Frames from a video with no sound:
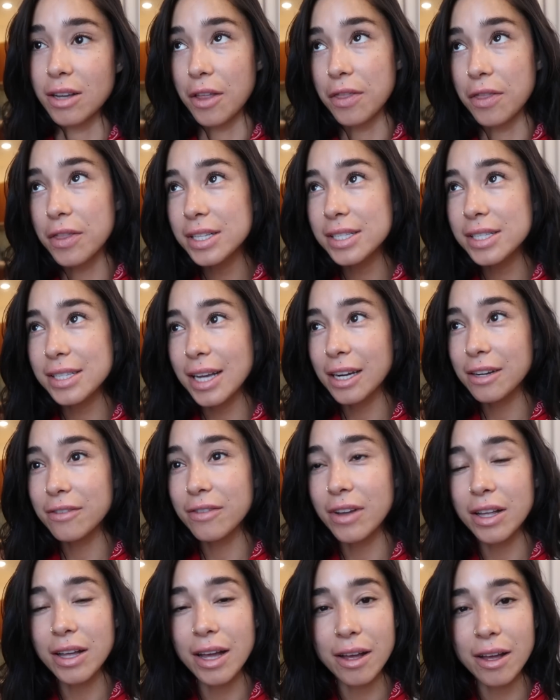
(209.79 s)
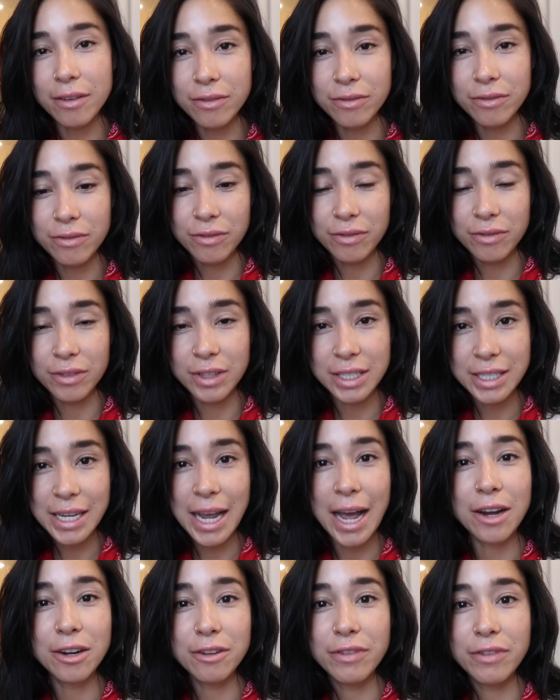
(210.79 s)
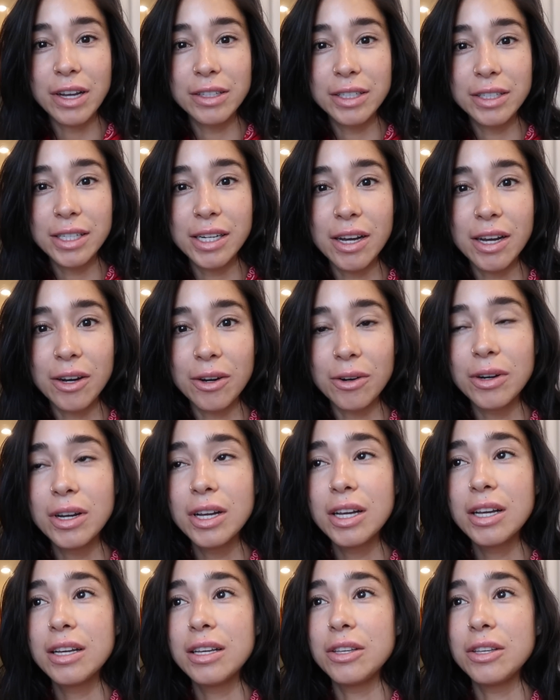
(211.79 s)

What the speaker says: on this side of the town of El Nido,